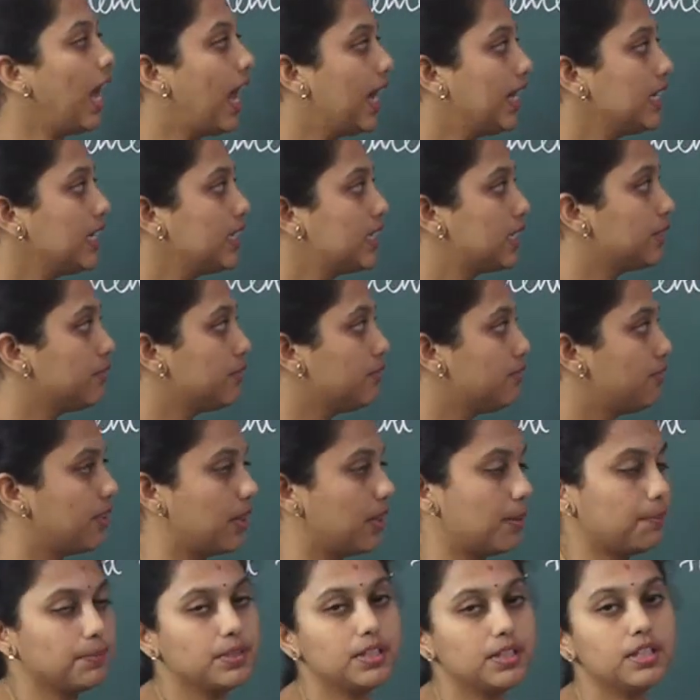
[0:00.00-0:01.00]
item
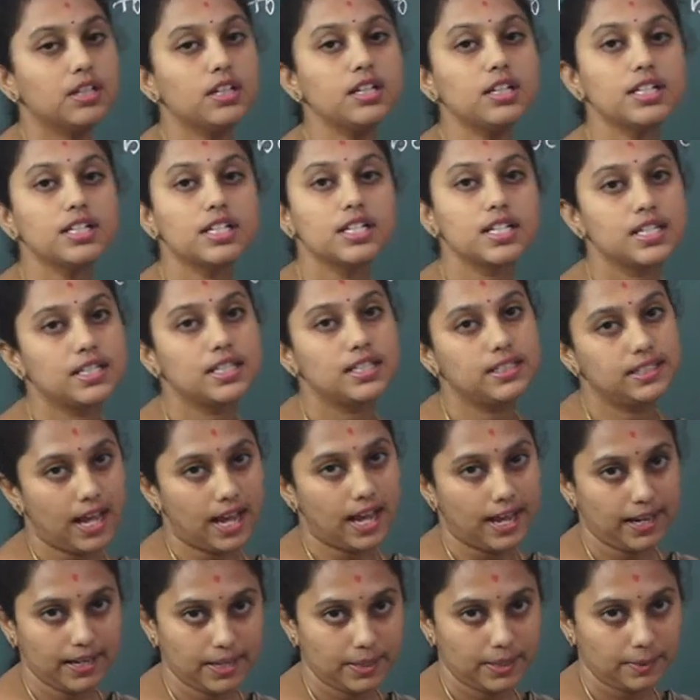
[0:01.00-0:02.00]
from the
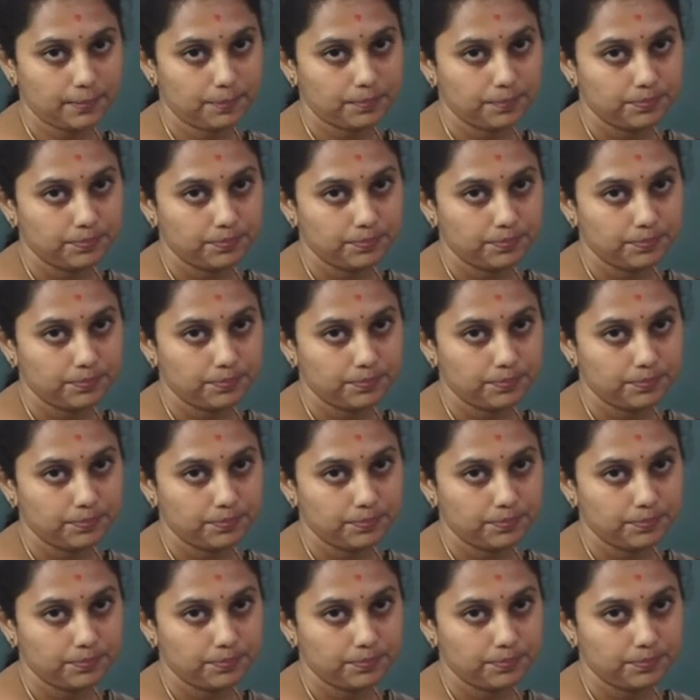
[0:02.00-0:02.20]
stack.